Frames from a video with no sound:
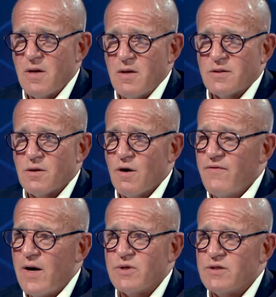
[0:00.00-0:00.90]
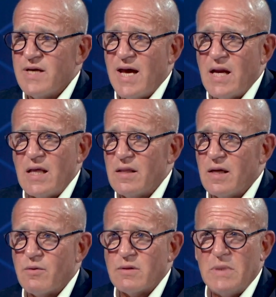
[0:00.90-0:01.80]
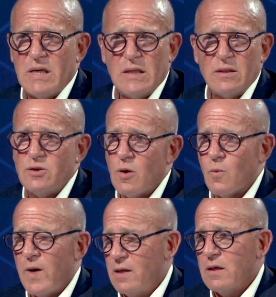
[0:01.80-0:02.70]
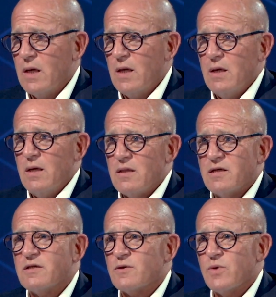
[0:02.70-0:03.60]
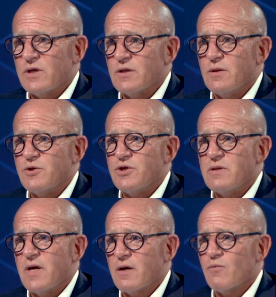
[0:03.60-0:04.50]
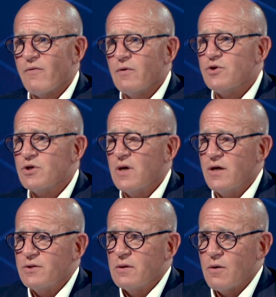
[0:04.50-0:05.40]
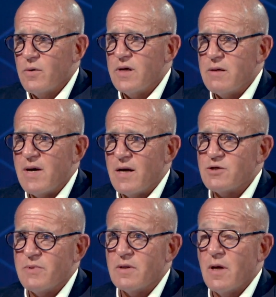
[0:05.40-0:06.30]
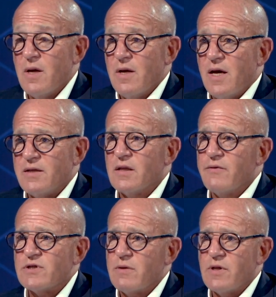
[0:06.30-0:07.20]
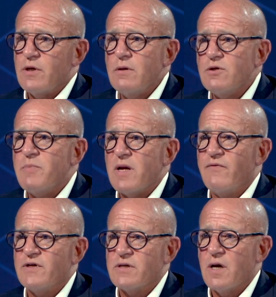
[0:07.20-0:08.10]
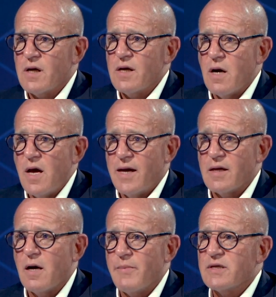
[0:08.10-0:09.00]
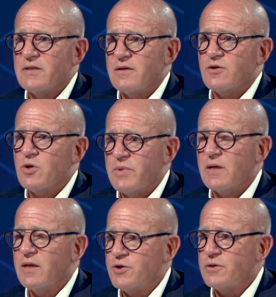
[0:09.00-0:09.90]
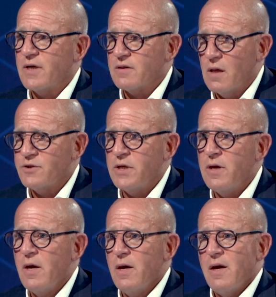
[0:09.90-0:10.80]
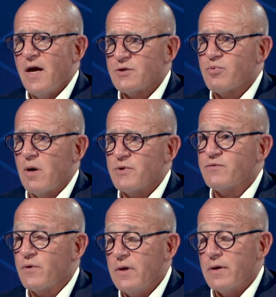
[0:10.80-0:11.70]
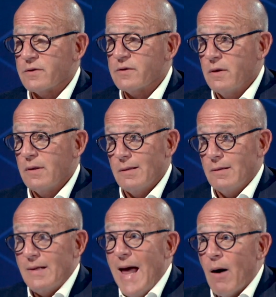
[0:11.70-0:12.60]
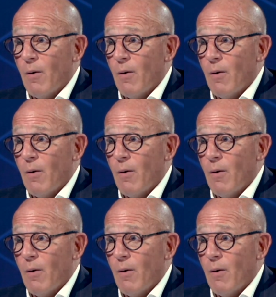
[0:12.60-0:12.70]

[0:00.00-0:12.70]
So if I would say anything, it would be don't wait. This is a real solution that can revolutionize your liquidity management and deliver some of the huge benefits in economics that distributed ledger technology has promised for years. Now.